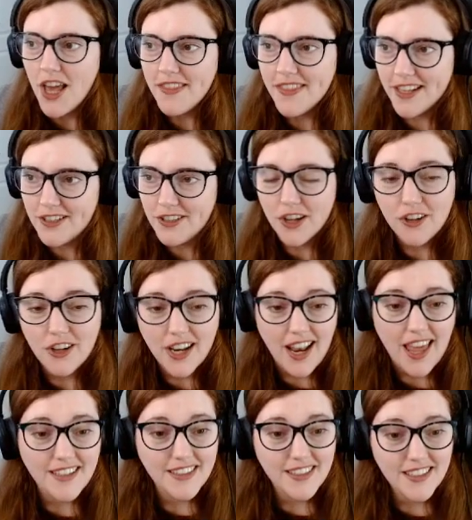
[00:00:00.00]
there's no
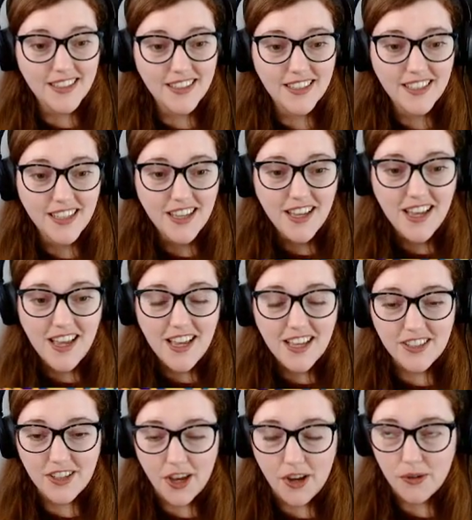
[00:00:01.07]
cleanse.
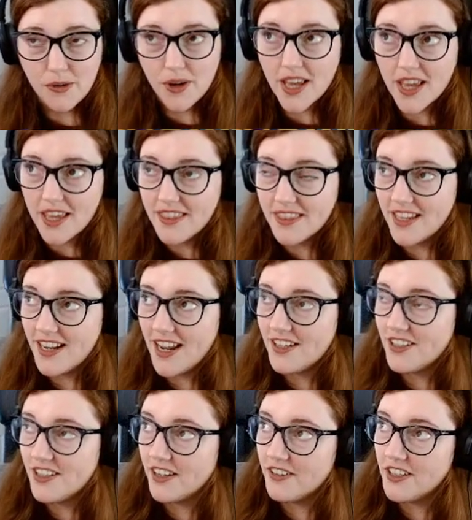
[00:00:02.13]
So in the
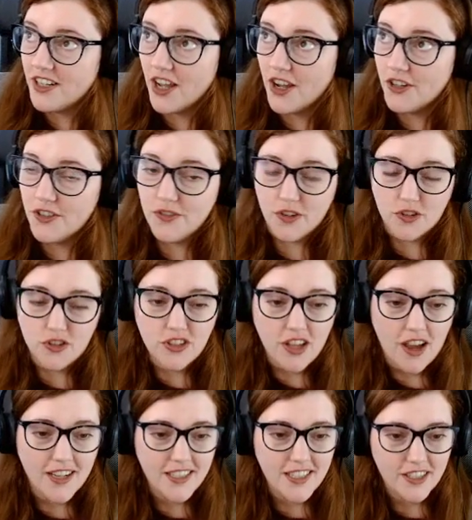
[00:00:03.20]
Legendary nodes, you've got
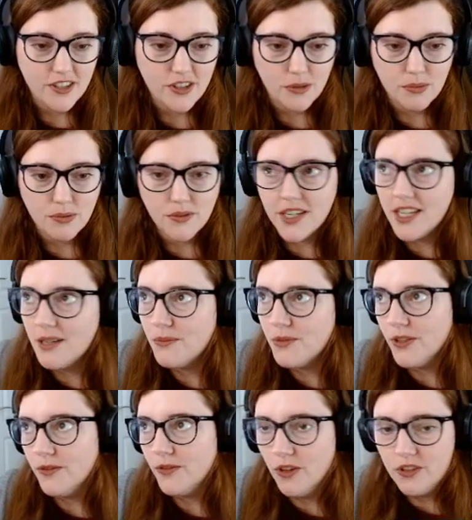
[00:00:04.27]
Scientist Supremes,
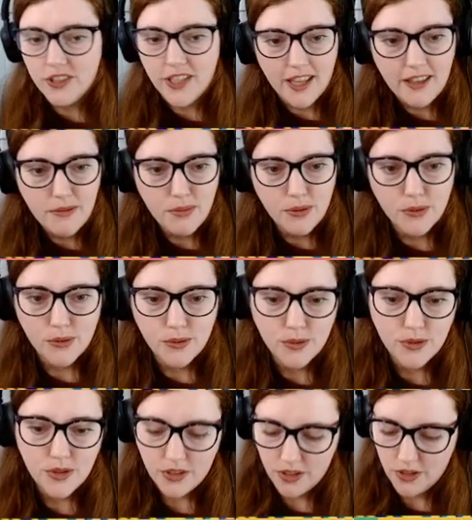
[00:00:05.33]
you've got Death
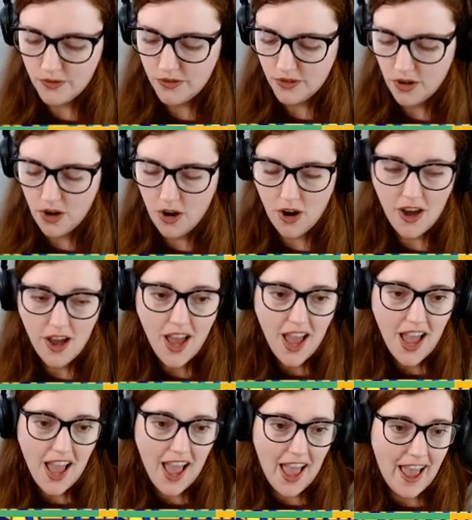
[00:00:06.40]
Pools, you've got
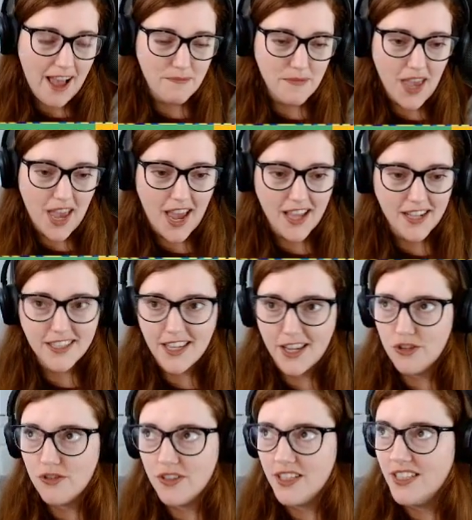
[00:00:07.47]
hand
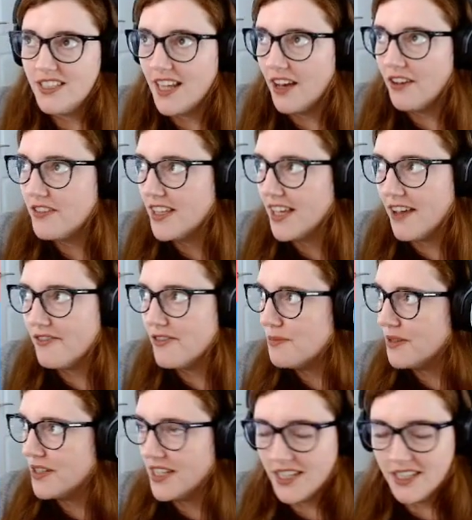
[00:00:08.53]
sentries stealthing
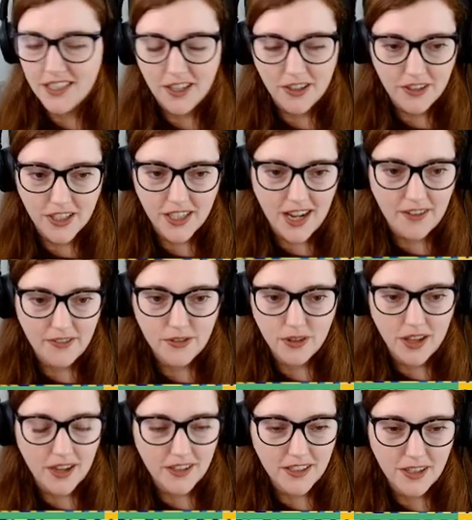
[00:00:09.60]
everybody, so you're gonna have to,
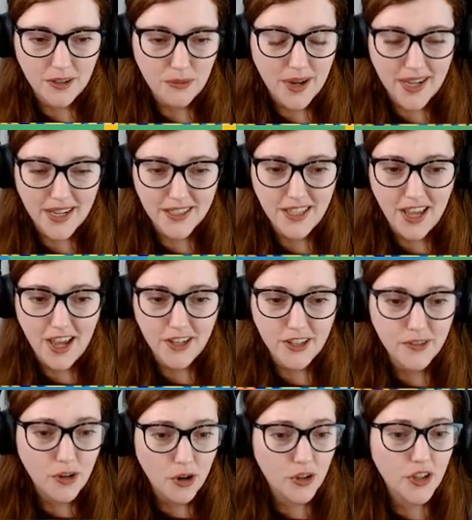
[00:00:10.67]
like, you know, wait a turn.
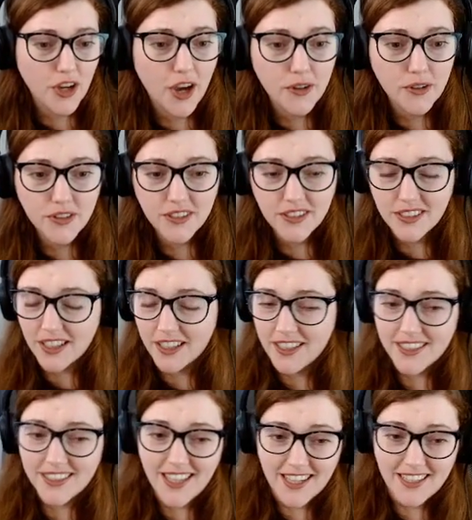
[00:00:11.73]
You've got Ghost, so
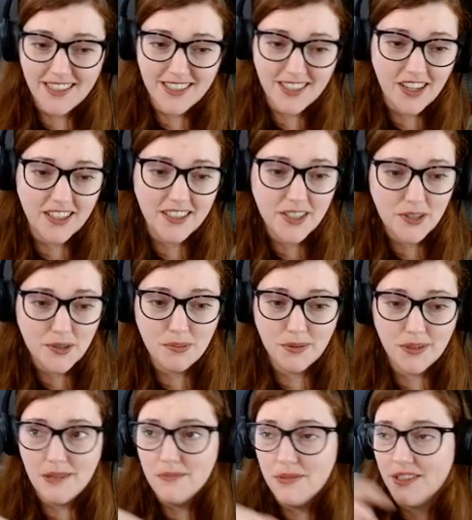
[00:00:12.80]
let's say Scientist
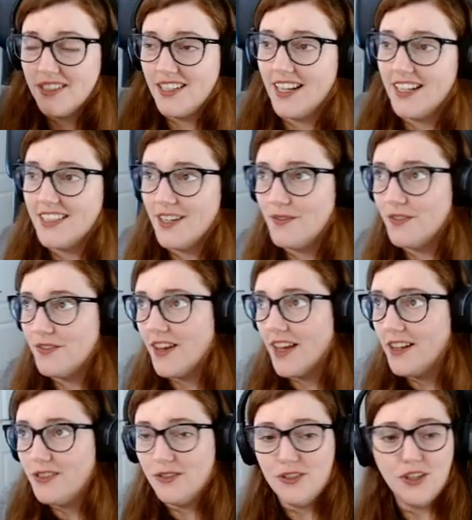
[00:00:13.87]
Supreme puts negative
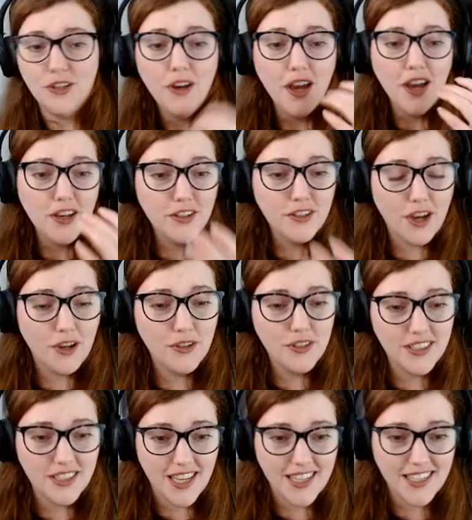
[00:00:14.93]
effects on you,
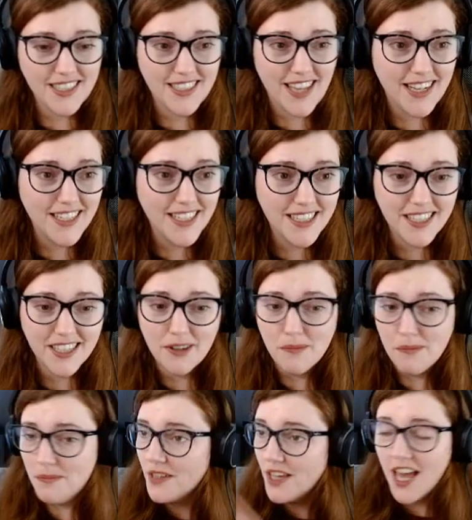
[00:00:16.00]
Ghost extends
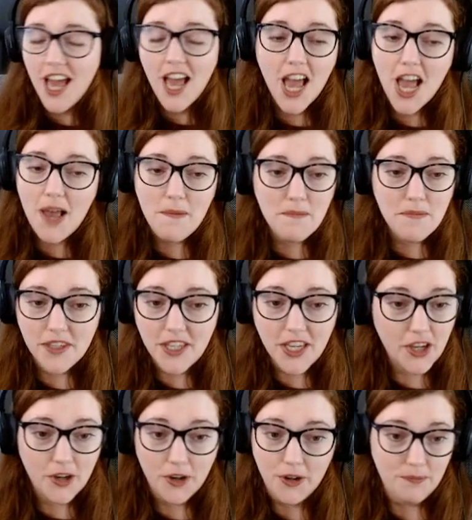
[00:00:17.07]
them, you're
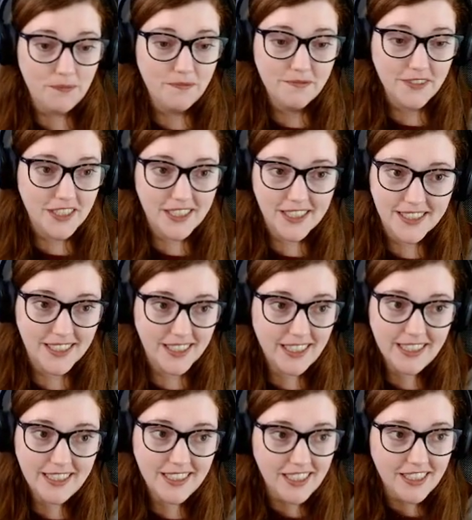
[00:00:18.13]
gone, you're
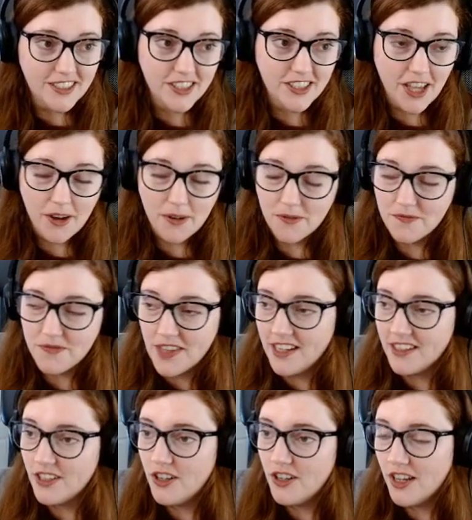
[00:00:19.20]
deleted. So they
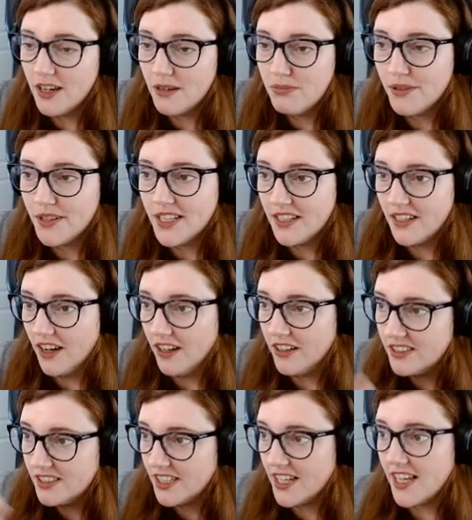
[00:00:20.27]
do look pretty
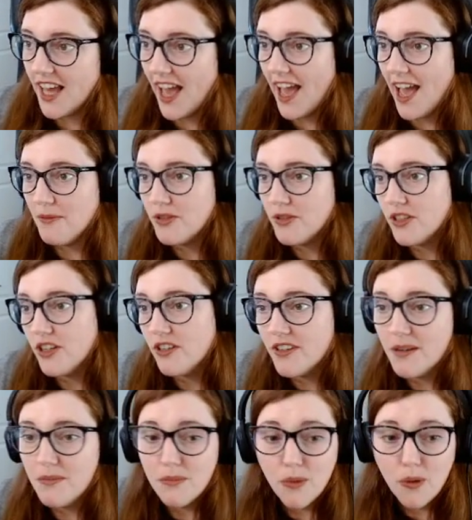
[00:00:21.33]
nasty.
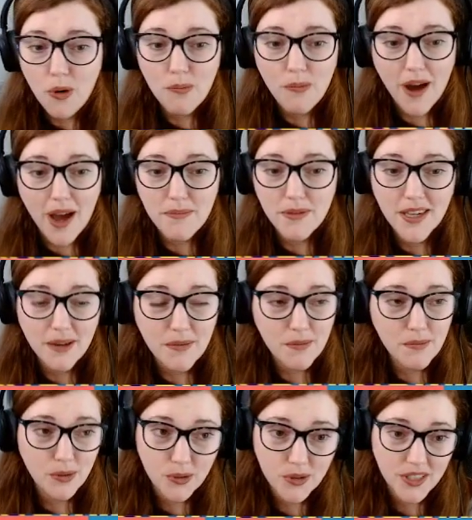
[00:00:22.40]
Shuri and Maw might become
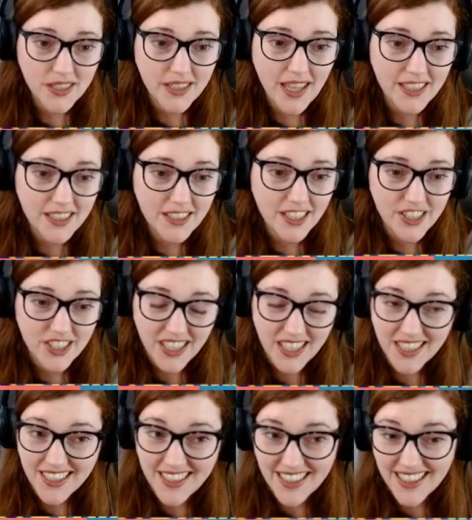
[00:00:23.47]
important then because you're
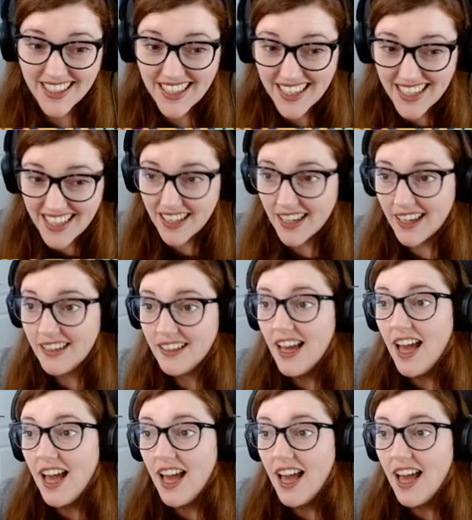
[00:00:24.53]
going to need a healer.